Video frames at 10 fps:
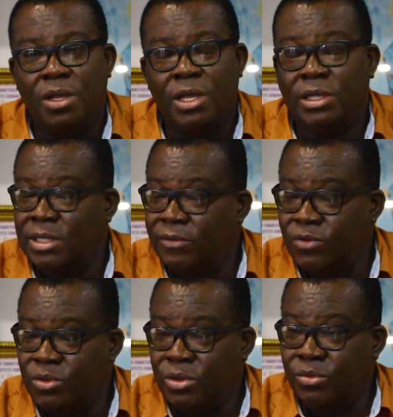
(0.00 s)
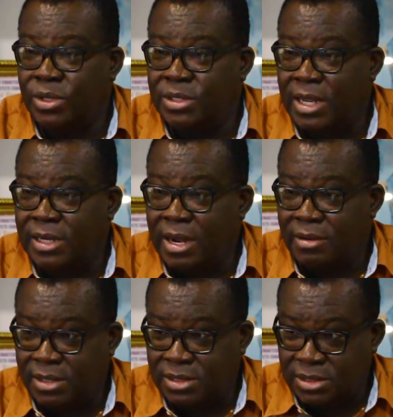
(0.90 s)
interviewing regional
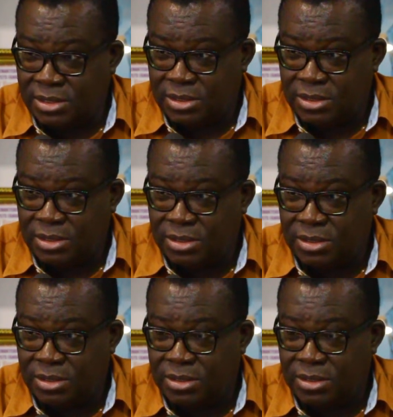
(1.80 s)
directors